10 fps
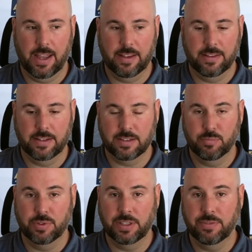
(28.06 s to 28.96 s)
that's
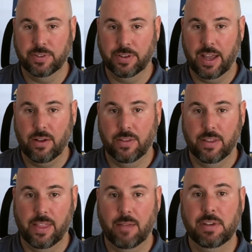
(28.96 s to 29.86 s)
completely filled out.
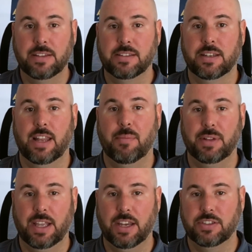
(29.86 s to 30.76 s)
That means an
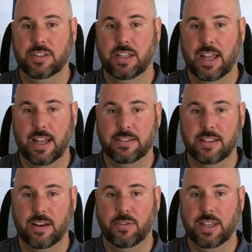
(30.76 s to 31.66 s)
application that has
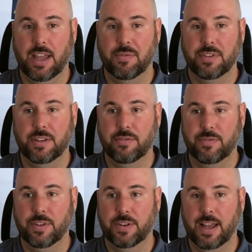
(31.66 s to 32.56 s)
not only everything
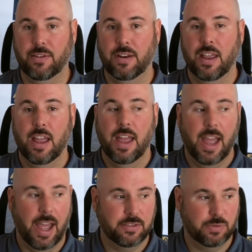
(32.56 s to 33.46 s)
filled out
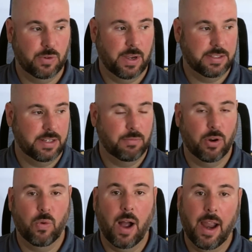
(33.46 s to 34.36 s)
as requested and
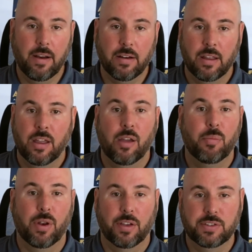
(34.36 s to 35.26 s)
required,
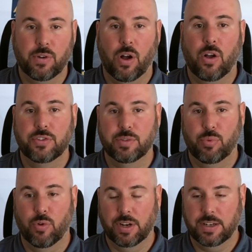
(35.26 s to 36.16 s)
but also all
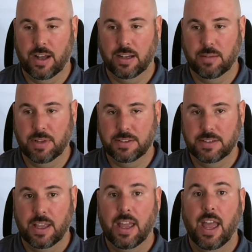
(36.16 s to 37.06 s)
supporting
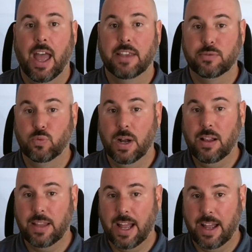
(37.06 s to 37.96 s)
documents, as
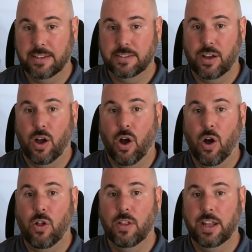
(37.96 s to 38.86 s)
well as
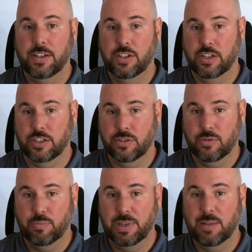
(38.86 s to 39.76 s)
all
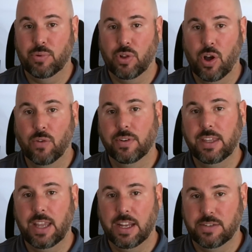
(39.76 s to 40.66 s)
additional people over
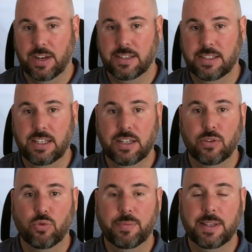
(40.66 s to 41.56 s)
the age of 18 who
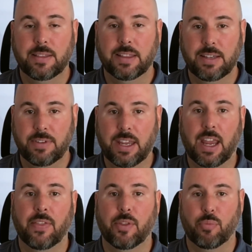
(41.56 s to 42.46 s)
will be living
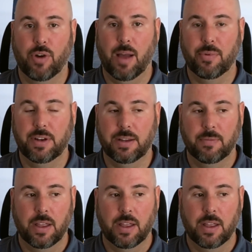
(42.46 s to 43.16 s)
in the property.